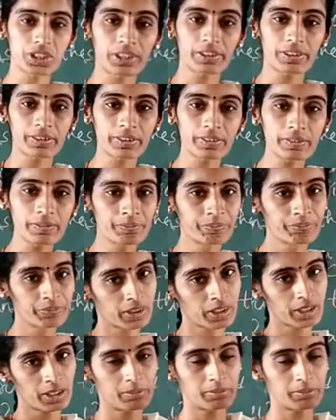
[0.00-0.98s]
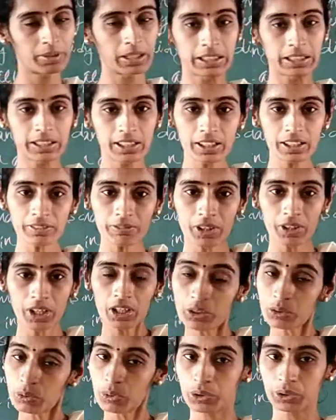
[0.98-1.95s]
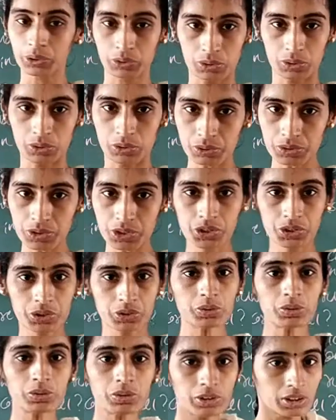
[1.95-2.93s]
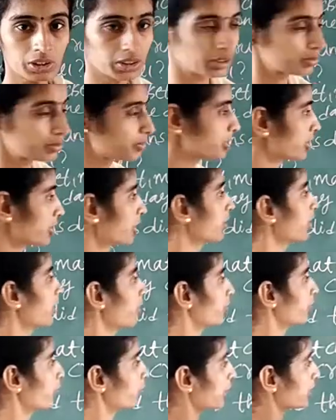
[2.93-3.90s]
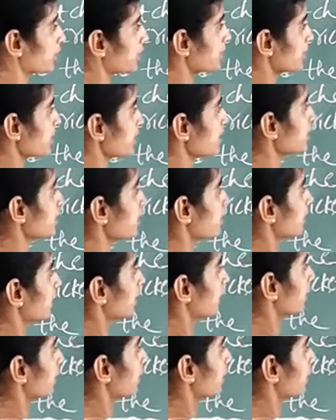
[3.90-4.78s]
children? Mainly we are going to use two terms. First is